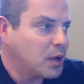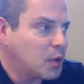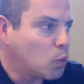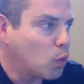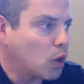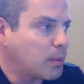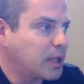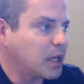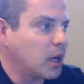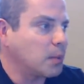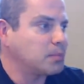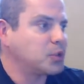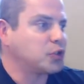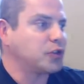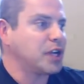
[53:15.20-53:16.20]
warming
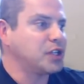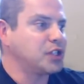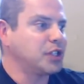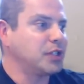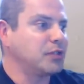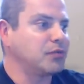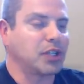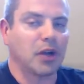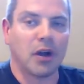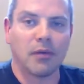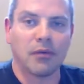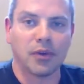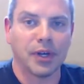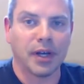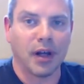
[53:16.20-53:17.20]
up, stretching,
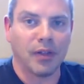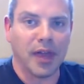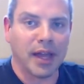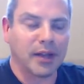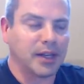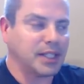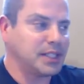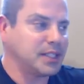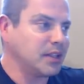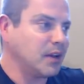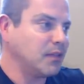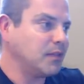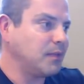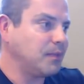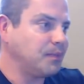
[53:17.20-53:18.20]
recovery, all that kind of
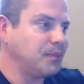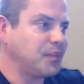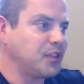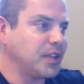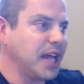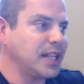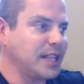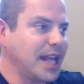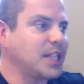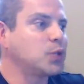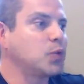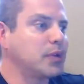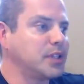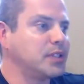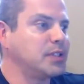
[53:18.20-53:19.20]
stuff. So that that's
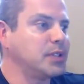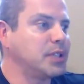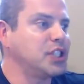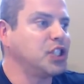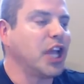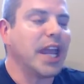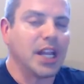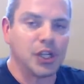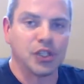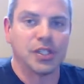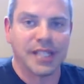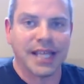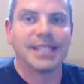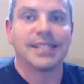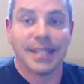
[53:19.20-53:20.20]
where the the change is.
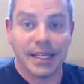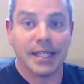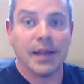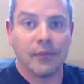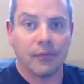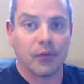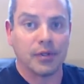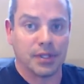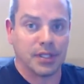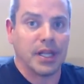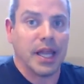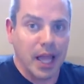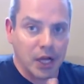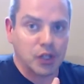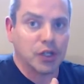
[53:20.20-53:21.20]
That's the difference
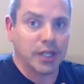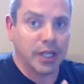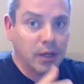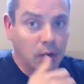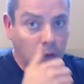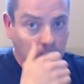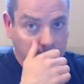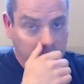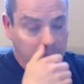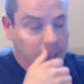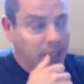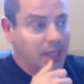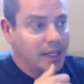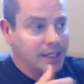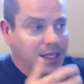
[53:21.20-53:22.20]
as you get older.
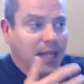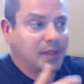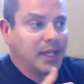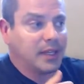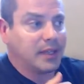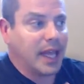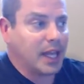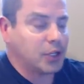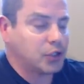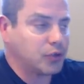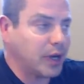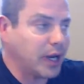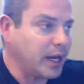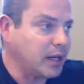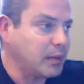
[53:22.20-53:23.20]
It's not that you can't
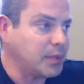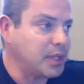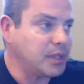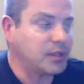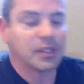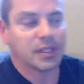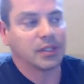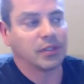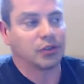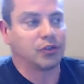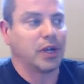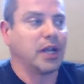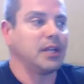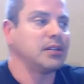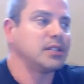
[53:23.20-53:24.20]
train. I mean, you can still
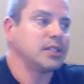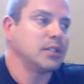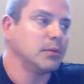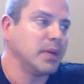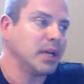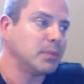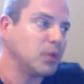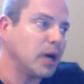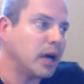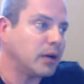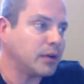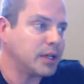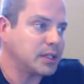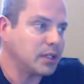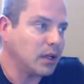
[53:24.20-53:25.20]
train, you can still make
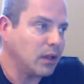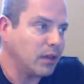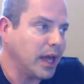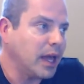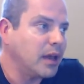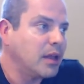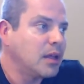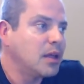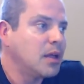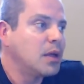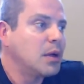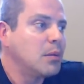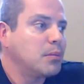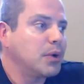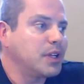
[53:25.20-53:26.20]
progress and all that,
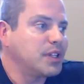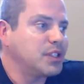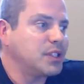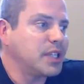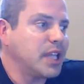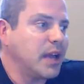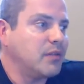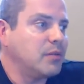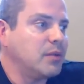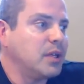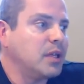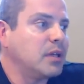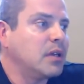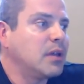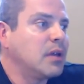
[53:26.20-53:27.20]
but you just have to
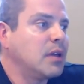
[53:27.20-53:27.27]
be